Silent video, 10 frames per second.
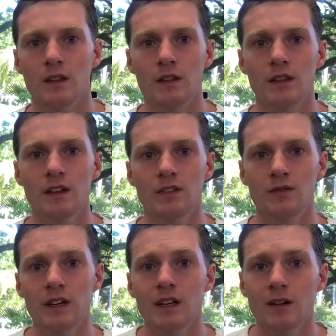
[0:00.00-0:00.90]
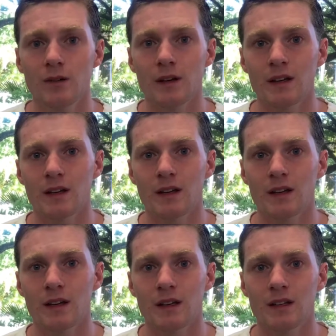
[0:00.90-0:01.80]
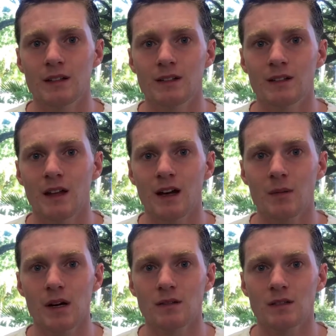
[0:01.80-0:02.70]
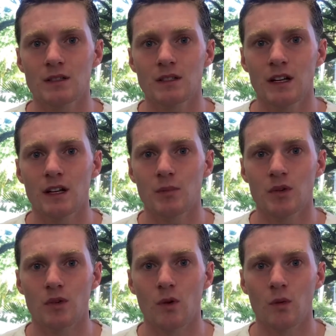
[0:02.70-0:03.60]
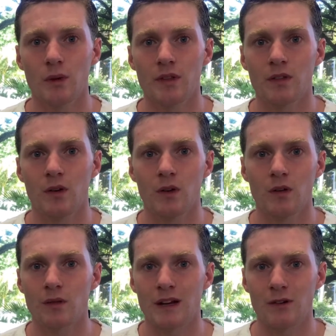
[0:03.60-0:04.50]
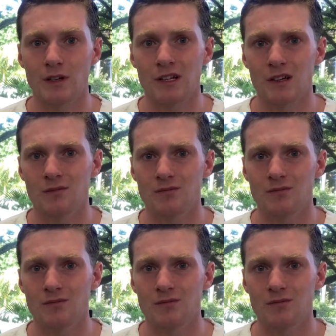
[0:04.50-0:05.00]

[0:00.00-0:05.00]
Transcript: This video is not about setting up your goal with all the right criteria.